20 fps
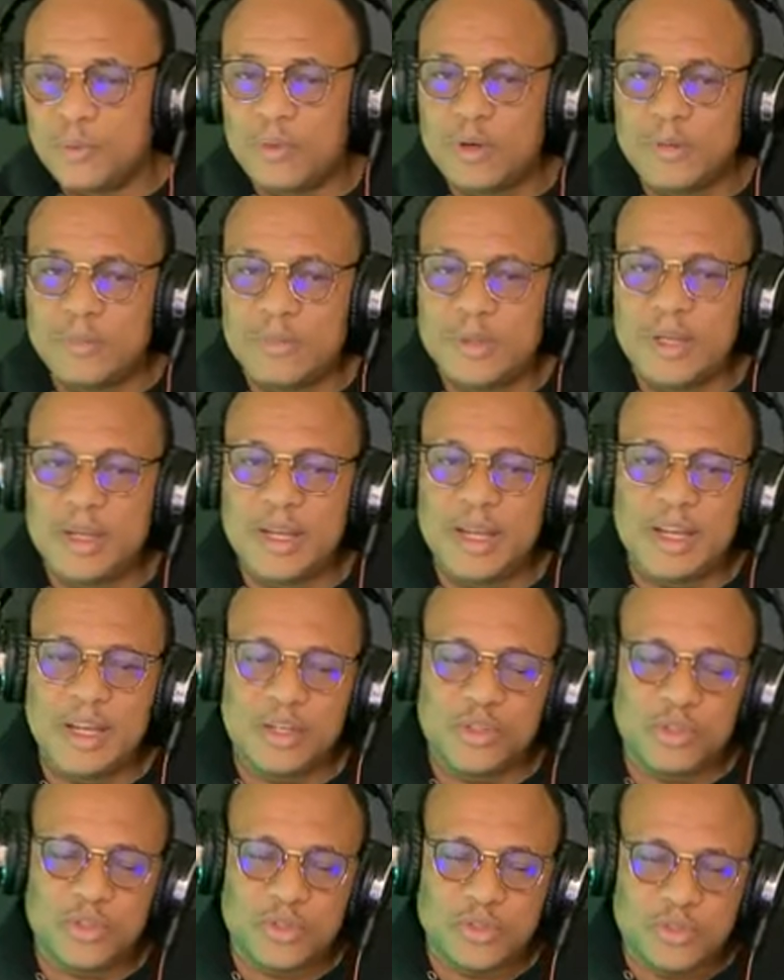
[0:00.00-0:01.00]
You won't
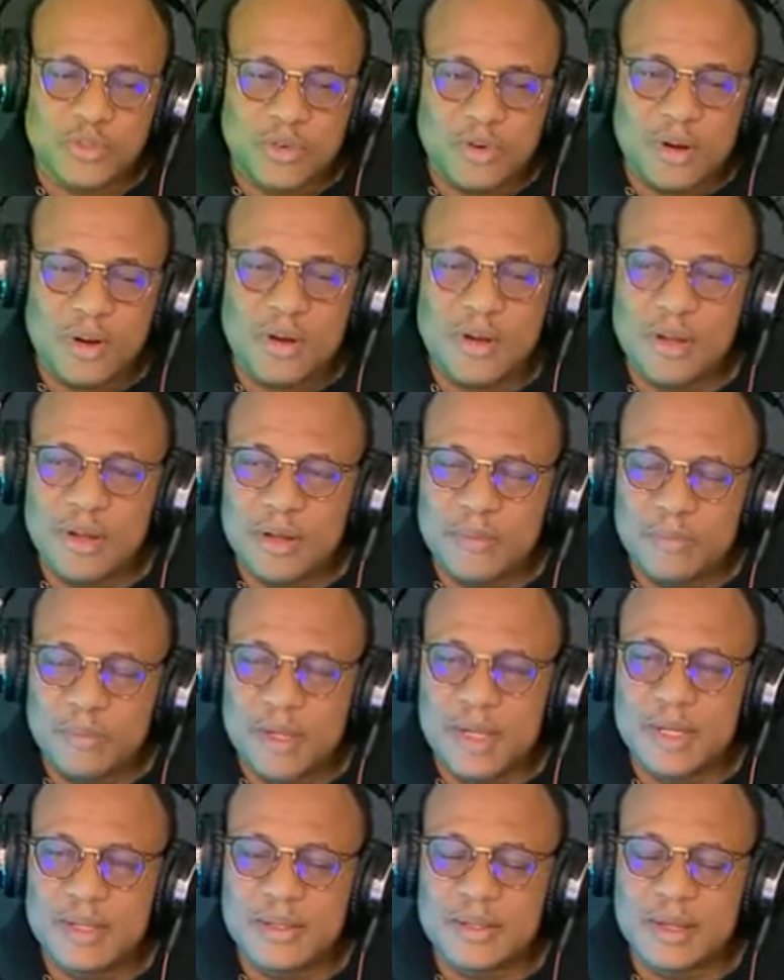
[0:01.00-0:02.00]
be a strong
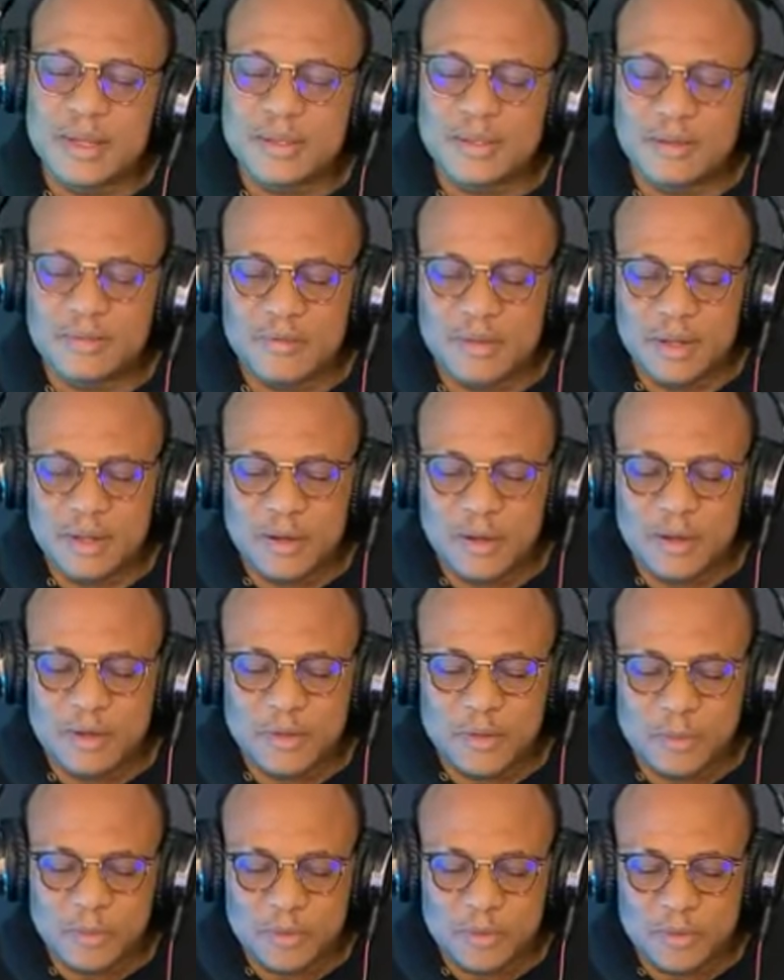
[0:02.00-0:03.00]
minister of the
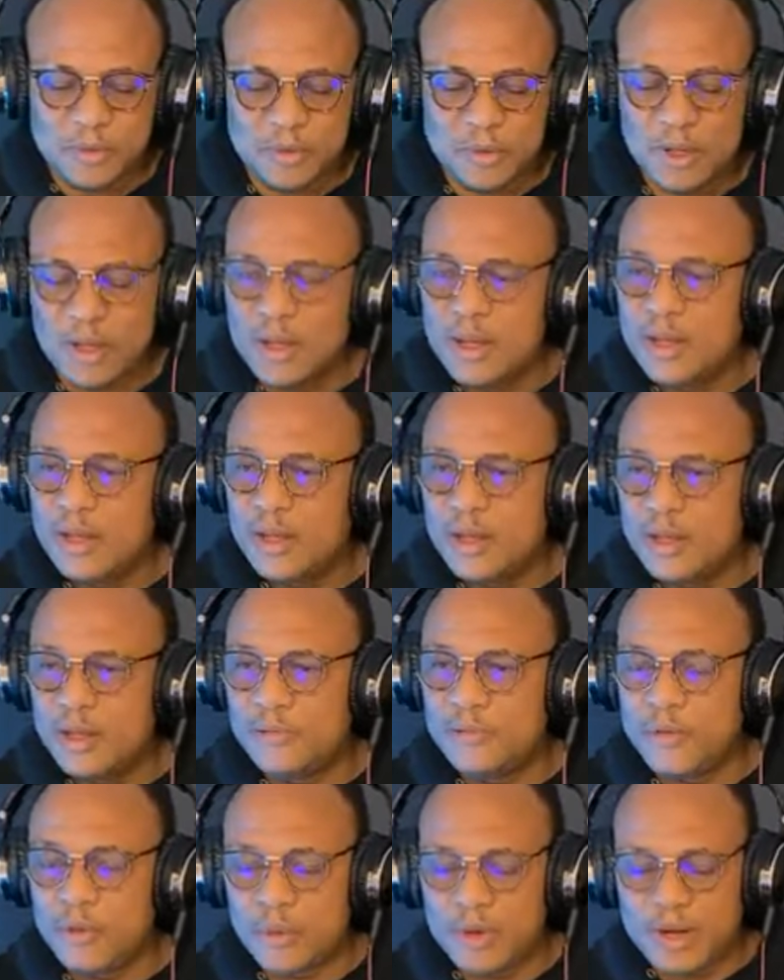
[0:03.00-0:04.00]
gospel
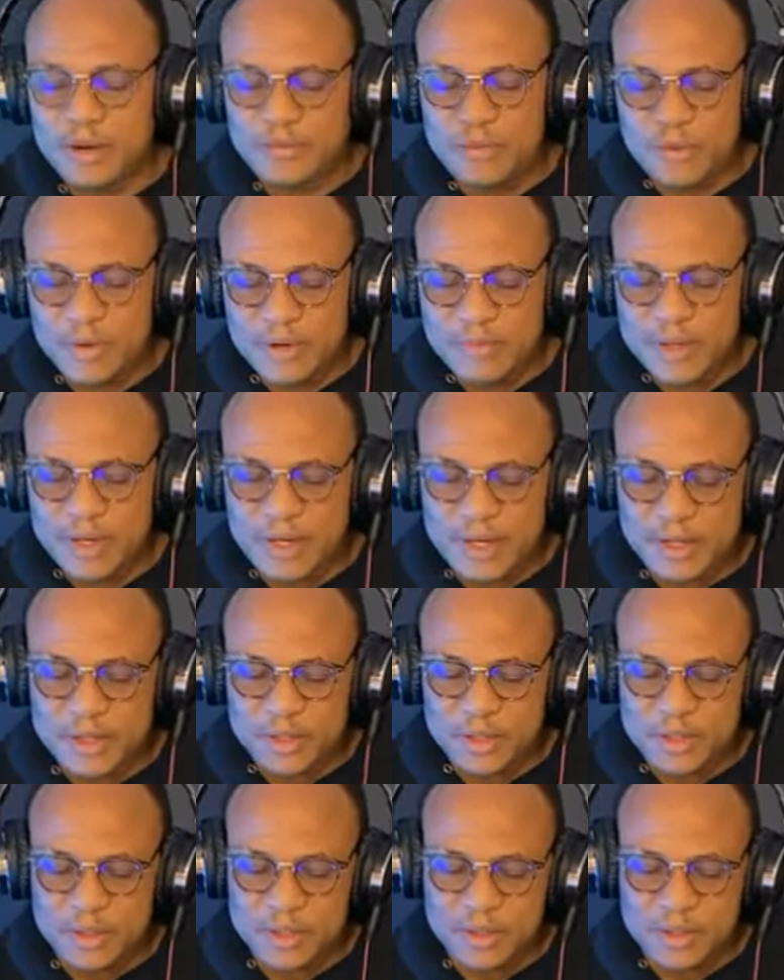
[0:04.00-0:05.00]
if you have
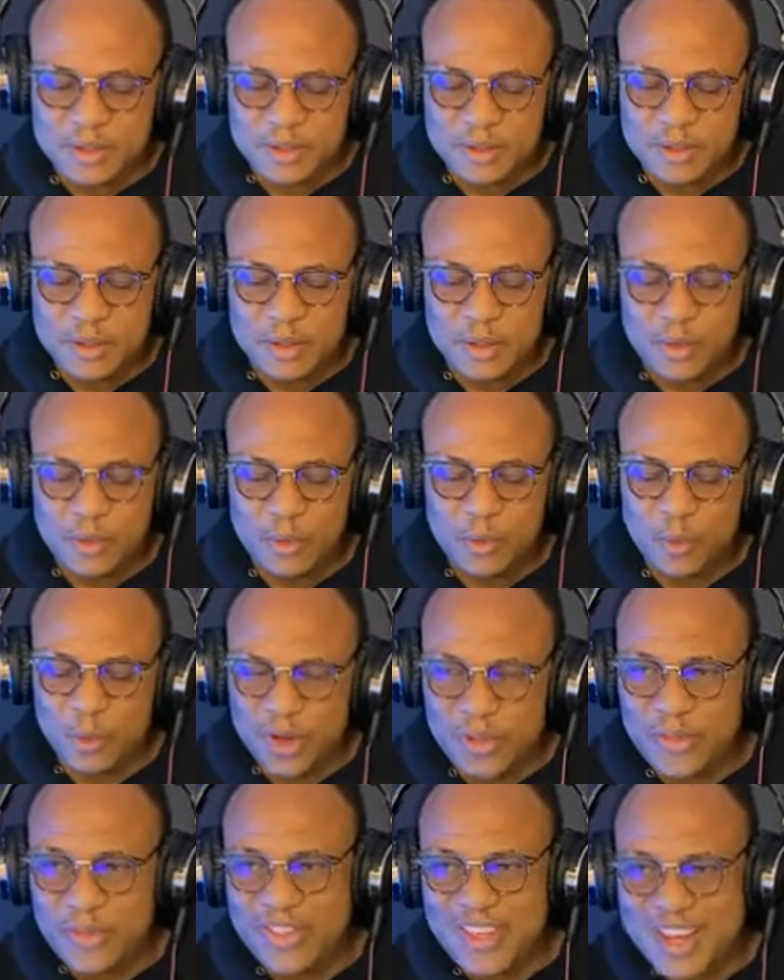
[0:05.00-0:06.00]
revelation
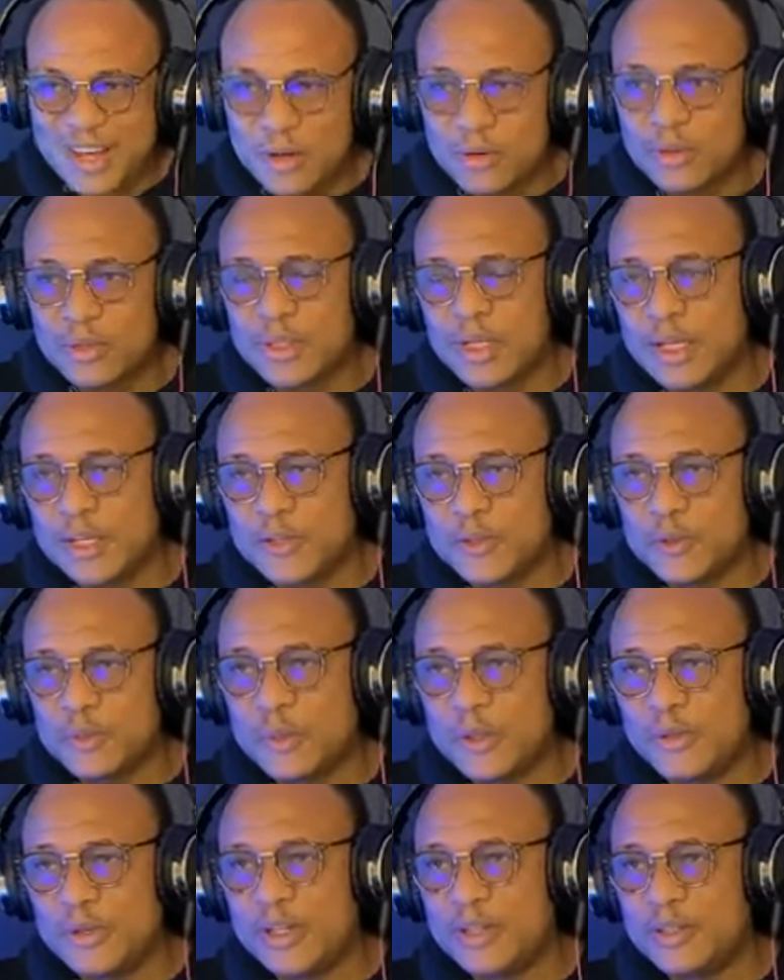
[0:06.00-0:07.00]
without
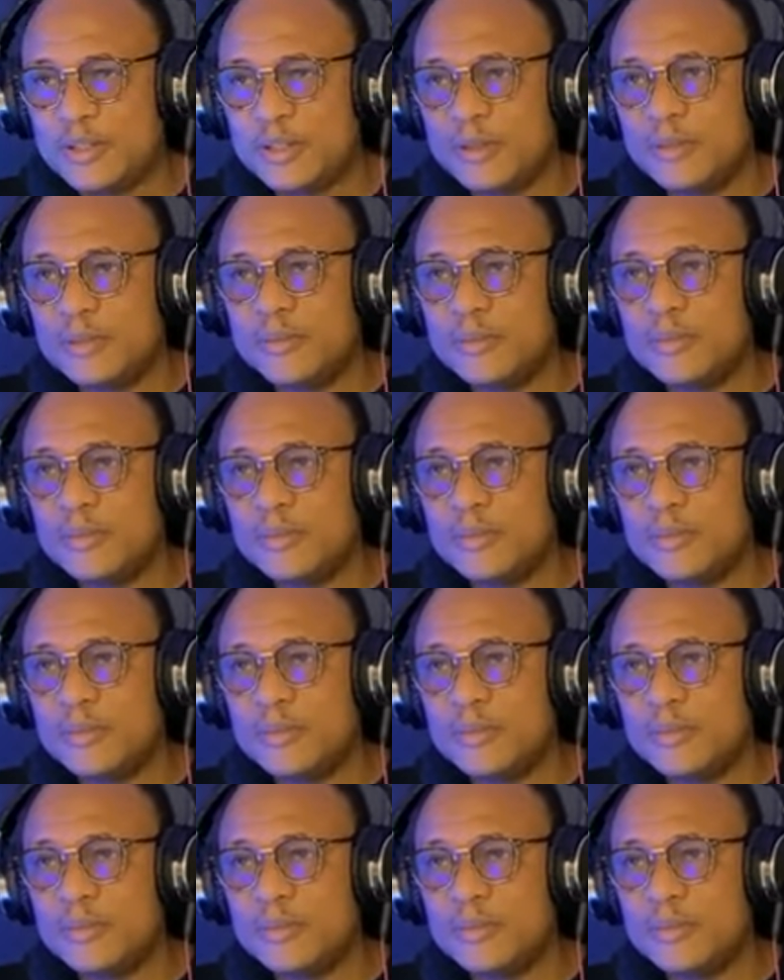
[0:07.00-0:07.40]
inspiration.